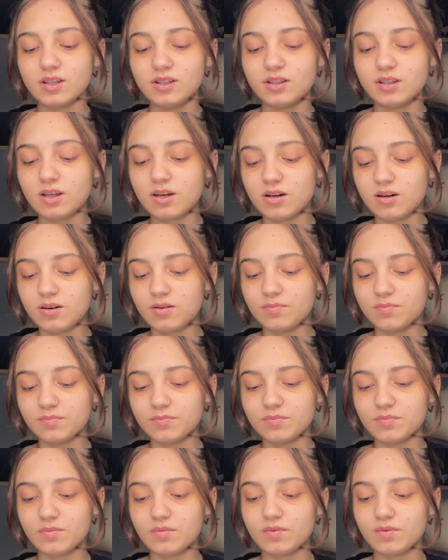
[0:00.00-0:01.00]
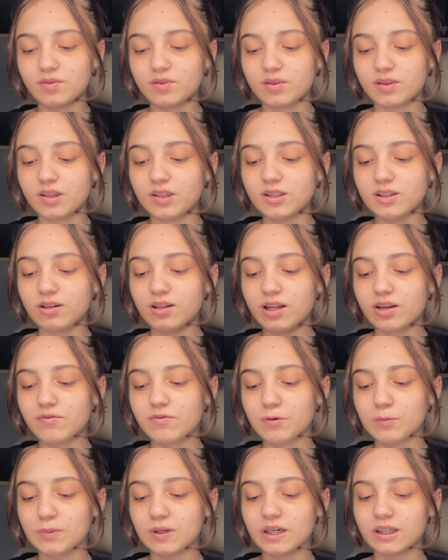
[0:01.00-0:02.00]
So these are like
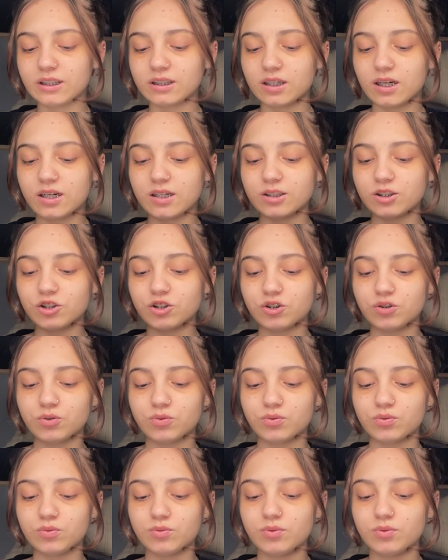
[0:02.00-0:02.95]
for press-ons too,